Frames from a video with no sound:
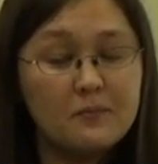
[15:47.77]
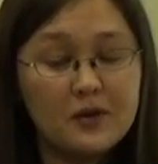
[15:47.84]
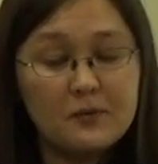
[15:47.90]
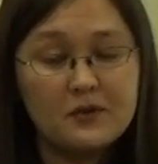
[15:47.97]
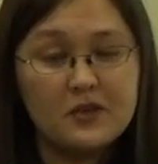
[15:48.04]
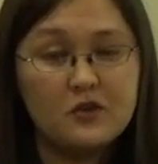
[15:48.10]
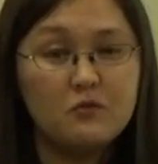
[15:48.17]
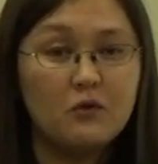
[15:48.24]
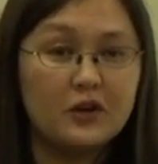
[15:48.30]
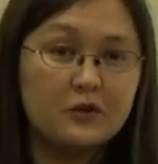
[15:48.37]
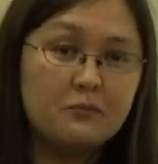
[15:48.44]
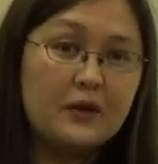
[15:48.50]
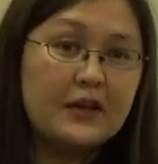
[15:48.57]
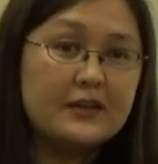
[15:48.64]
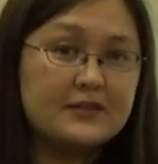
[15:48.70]
Maybe you want
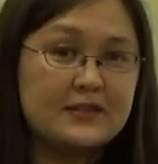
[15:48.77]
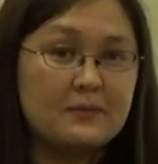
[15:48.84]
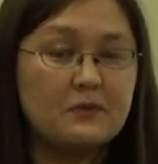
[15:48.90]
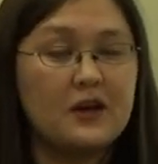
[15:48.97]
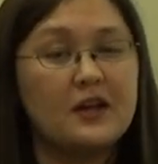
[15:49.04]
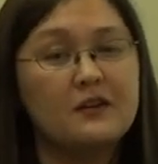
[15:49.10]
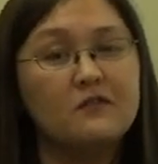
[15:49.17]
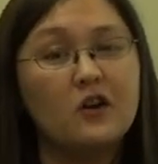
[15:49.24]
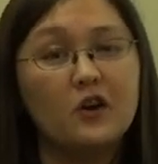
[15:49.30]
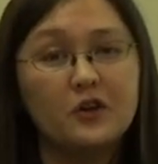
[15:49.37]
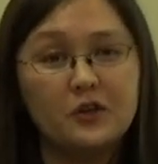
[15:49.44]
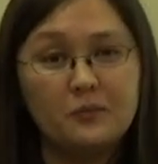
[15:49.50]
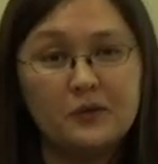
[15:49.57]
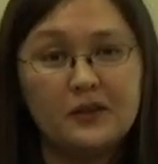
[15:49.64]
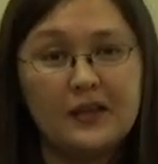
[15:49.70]
to make some kind of
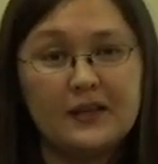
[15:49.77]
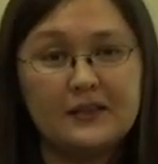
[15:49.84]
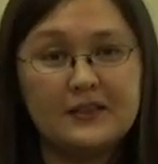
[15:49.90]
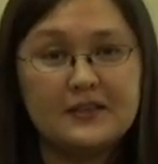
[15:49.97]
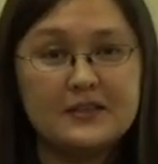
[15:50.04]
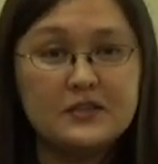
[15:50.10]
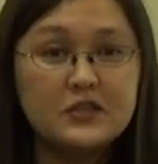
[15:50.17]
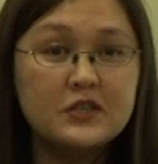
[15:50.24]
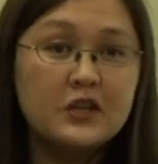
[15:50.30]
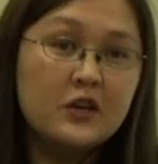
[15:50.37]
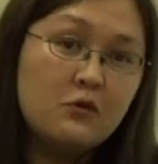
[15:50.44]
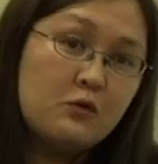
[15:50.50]
argument like this,